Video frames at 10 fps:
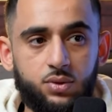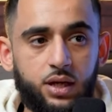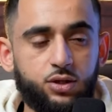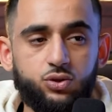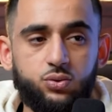
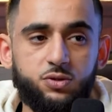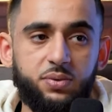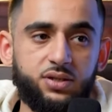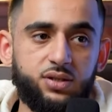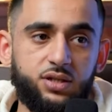like short
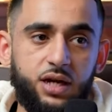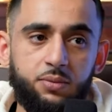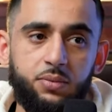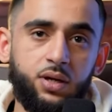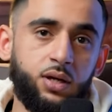space of
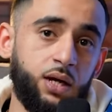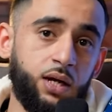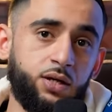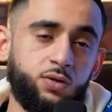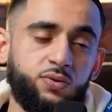time, and
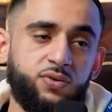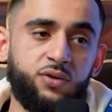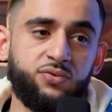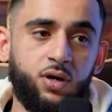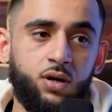then we've
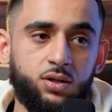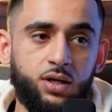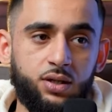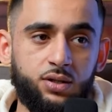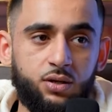left the
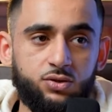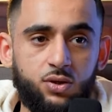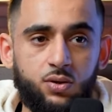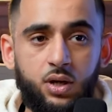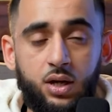arcade now.
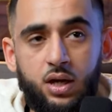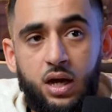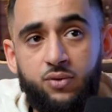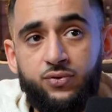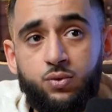So
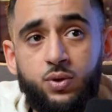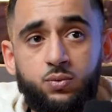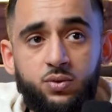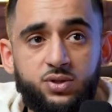I think when we